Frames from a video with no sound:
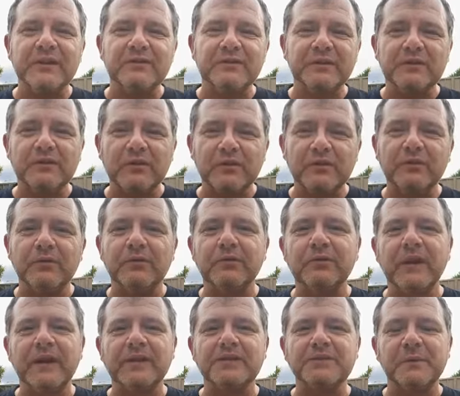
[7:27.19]
if you
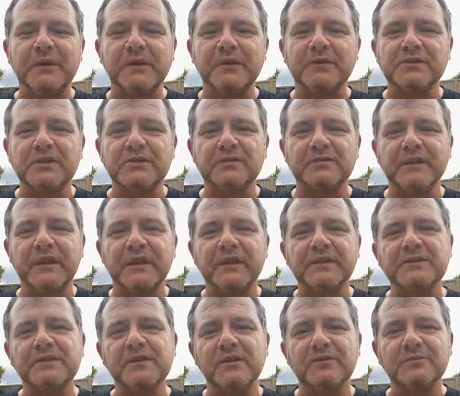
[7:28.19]
do experience those
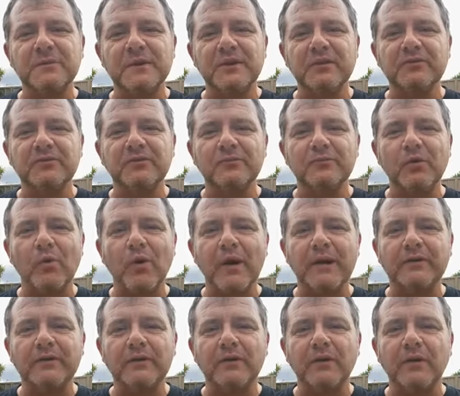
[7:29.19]
feelings you experience them
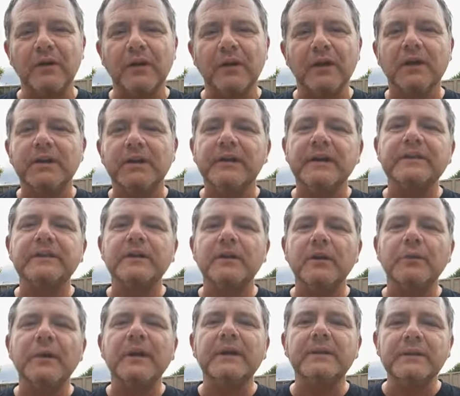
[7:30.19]
quite a lot you need to
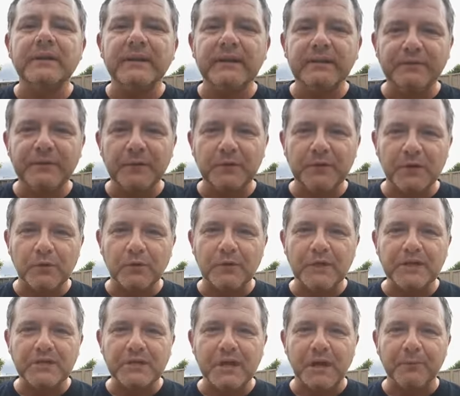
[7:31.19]
go away and you need to fill your
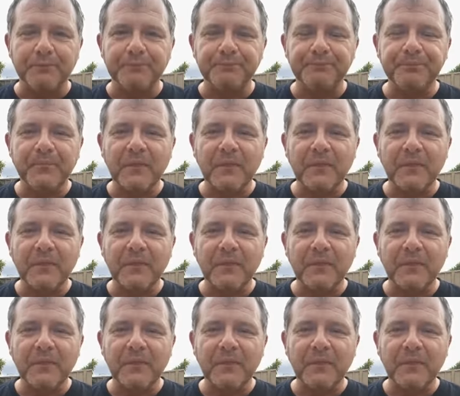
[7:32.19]
cookie jar